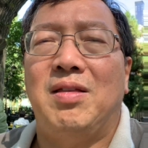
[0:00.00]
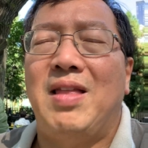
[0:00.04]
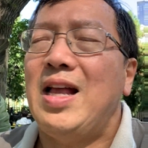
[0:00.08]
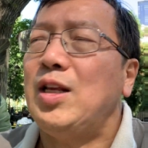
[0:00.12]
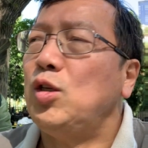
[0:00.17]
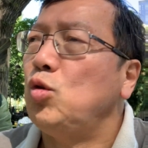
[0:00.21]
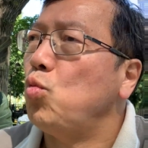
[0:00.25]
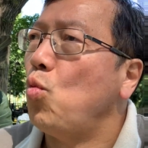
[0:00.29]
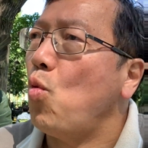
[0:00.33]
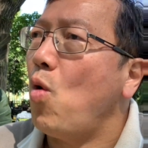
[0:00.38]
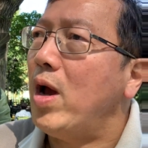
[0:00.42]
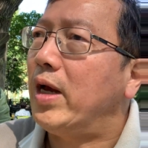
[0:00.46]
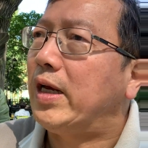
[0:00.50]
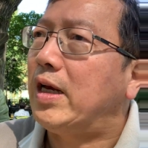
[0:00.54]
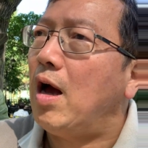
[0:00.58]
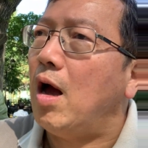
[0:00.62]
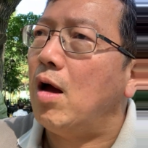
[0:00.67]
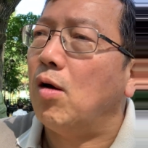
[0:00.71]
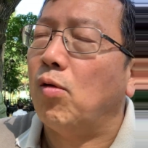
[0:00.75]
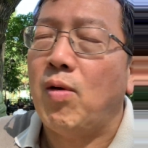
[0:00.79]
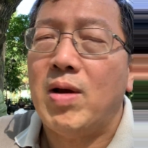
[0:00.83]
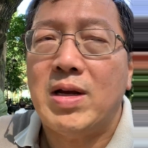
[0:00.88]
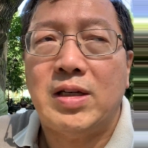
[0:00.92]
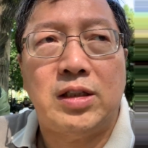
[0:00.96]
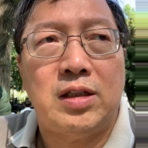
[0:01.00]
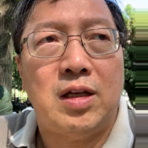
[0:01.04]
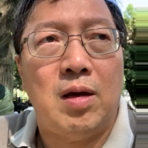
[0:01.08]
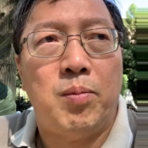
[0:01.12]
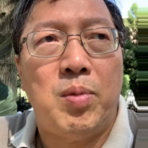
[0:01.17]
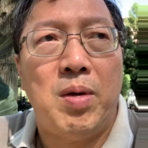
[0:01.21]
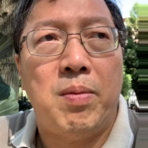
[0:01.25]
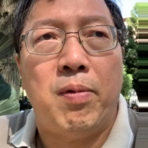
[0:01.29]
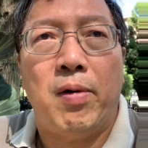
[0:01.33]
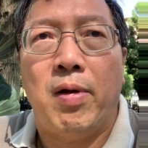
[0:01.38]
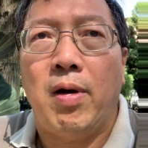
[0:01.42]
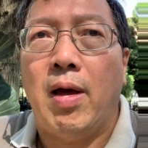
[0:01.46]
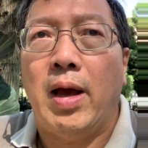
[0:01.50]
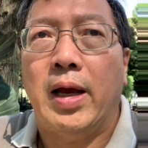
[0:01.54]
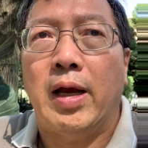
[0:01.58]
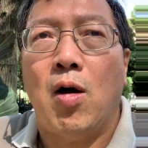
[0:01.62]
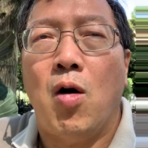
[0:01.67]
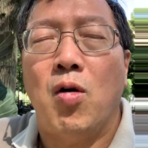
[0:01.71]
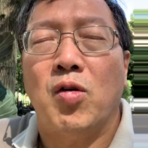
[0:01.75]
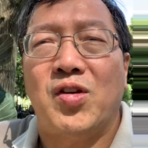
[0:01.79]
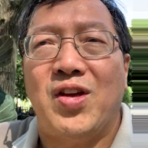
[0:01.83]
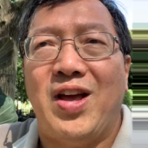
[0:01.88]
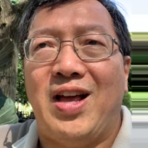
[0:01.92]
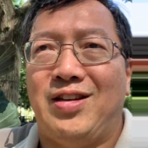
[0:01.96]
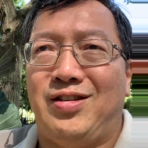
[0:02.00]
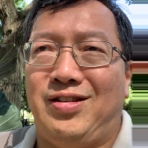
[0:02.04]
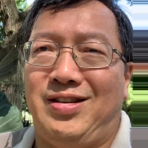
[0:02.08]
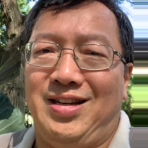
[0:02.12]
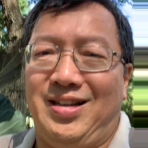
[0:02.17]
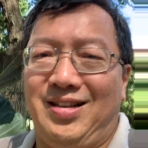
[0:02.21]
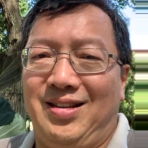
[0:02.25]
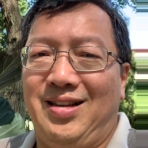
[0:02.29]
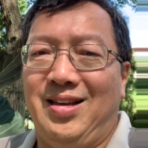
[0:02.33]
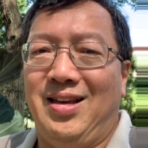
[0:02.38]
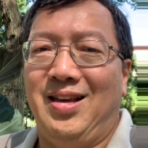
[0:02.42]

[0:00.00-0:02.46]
That's why God raised up people like Augustine.